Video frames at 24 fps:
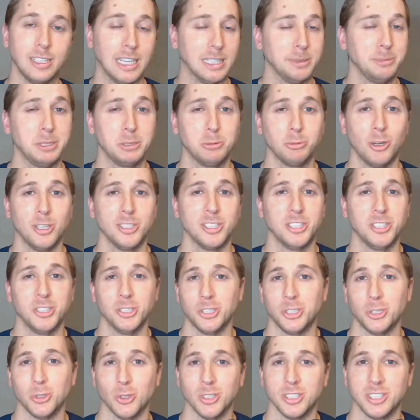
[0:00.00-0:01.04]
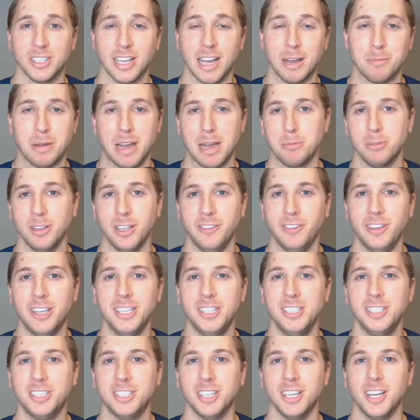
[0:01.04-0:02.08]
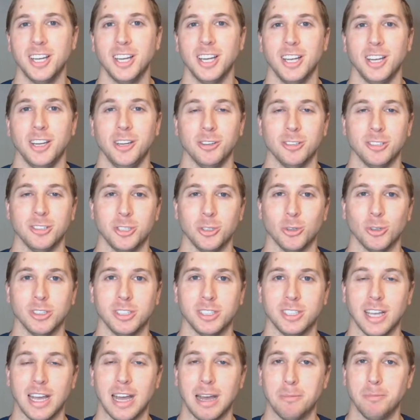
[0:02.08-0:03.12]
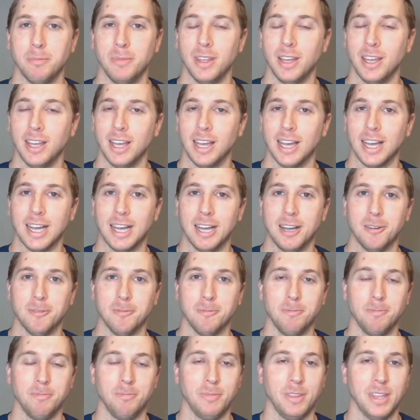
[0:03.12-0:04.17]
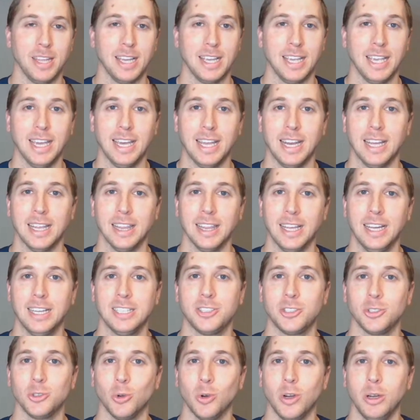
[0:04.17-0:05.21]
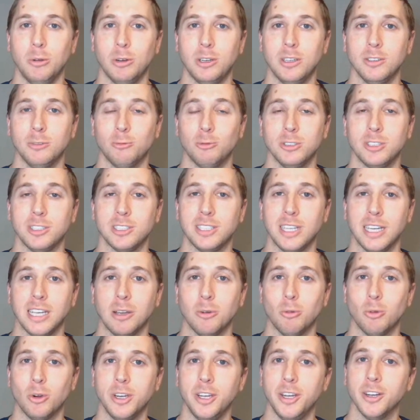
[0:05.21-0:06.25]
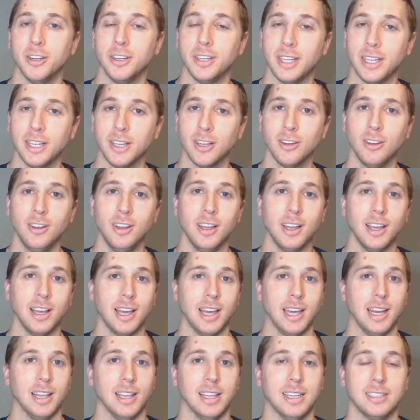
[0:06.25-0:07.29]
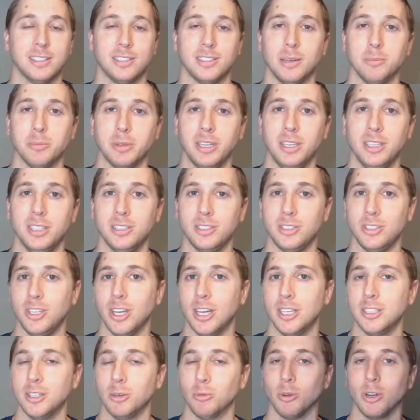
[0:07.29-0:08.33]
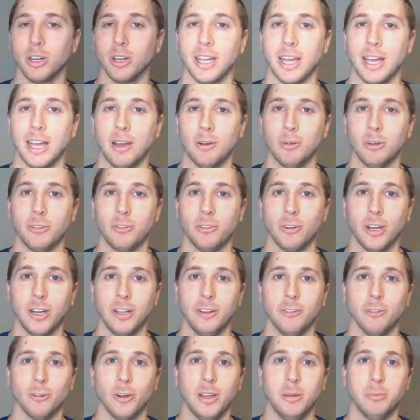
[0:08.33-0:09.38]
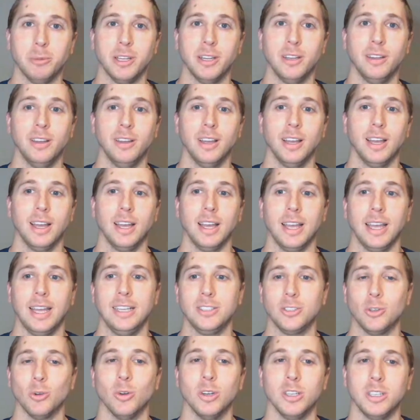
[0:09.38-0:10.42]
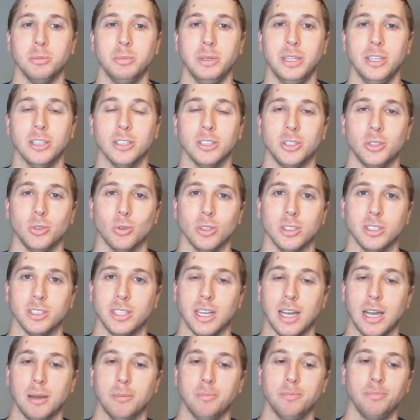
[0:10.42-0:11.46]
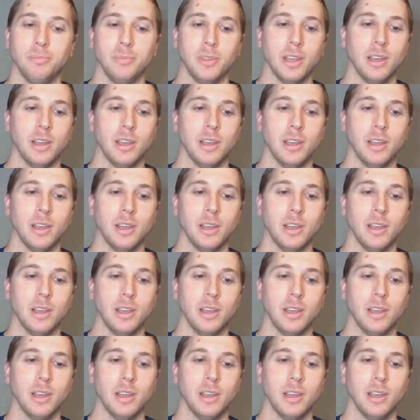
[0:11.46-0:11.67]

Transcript: Dansby Swanson's your shortstop. I believe he's your shortstop. Again, unless Story wants to take a one-year deal and unless something just doesn't work out with Freddie Freeman, he's going to be your shortstop.